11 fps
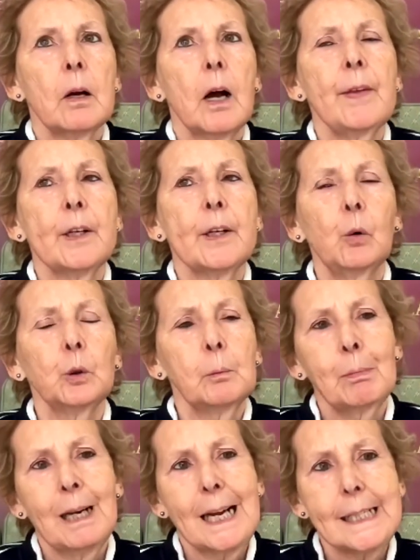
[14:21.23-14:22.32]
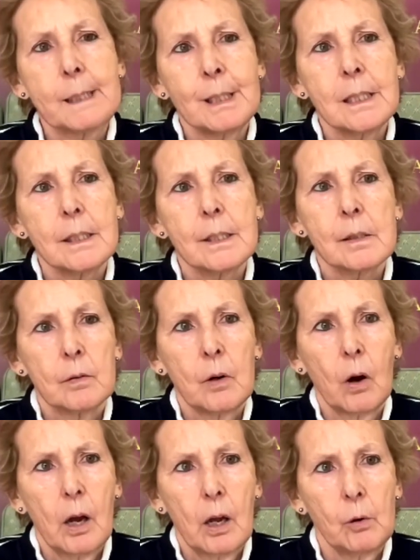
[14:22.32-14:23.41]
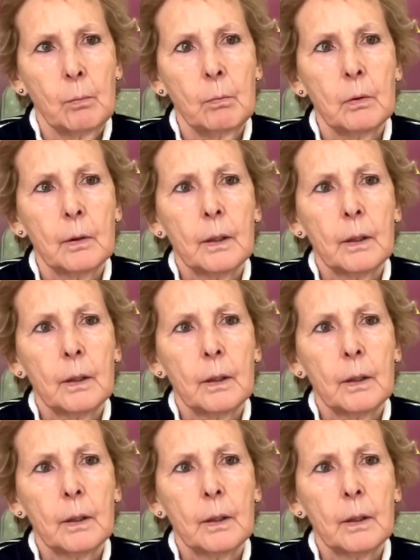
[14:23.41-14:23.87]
and they call them placements, not home,